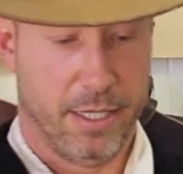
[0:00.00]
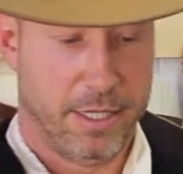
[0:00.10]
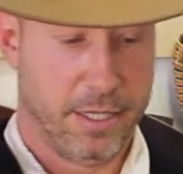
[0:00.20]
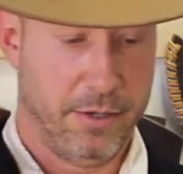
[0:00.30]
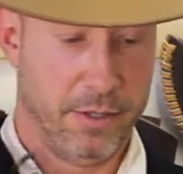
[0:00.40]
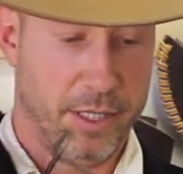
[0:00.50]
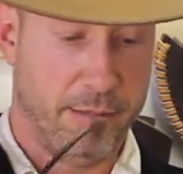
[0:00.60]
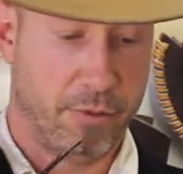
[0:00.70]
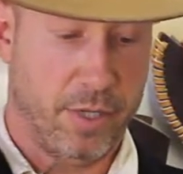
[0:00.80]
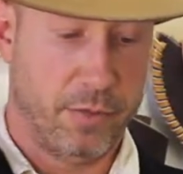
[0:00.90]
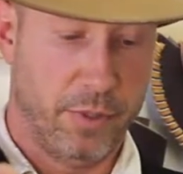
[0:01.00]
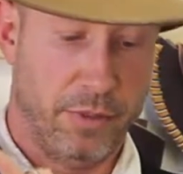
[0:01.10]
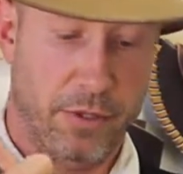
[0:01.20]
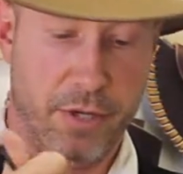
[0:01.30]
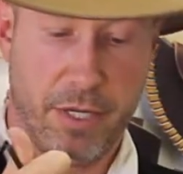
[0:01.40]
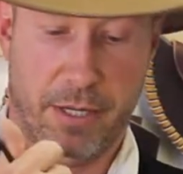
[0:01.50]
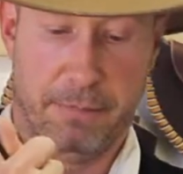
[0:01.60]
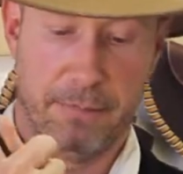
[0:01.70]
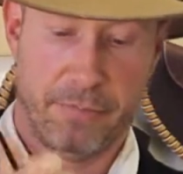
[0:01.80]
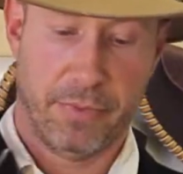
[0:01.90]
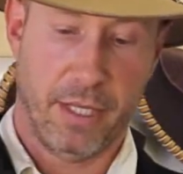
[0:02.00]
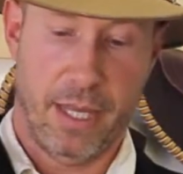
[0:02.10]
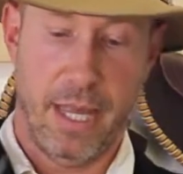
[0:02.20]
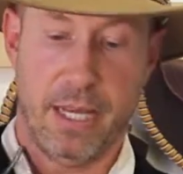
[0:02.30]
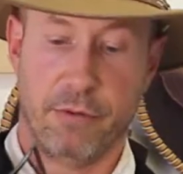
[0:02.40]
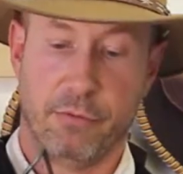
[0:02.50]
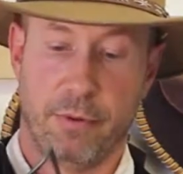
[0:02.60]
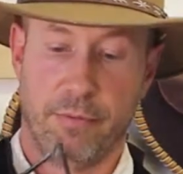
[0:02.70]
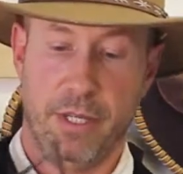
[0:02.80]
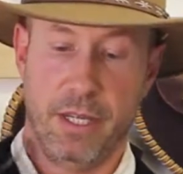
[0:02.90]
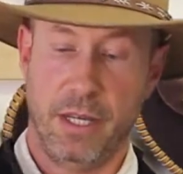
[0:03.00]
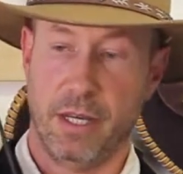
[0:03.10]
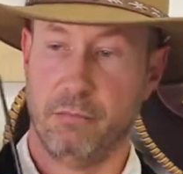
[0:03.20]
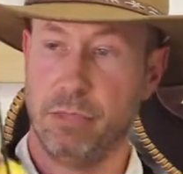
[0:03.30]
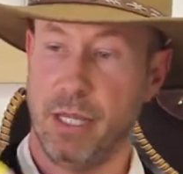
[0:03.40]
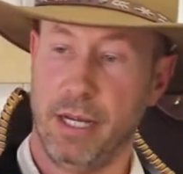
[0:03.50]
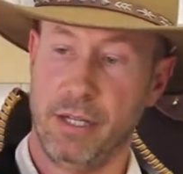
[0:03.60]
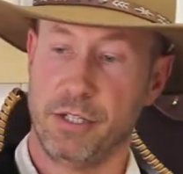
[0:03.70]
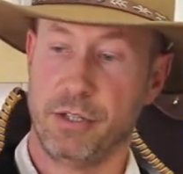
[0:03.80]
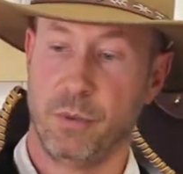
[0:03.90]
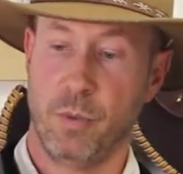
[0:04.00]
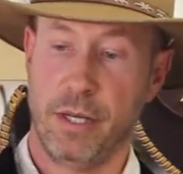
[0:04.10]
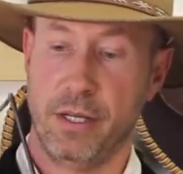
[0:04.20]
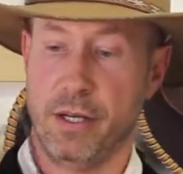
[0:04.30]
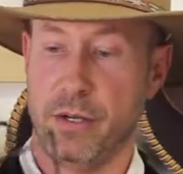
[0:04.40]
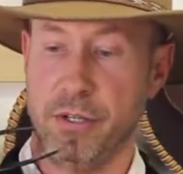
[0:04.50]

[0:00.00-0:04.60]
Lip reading: carry the lamp around with you. You can hang it from the blinds in the window.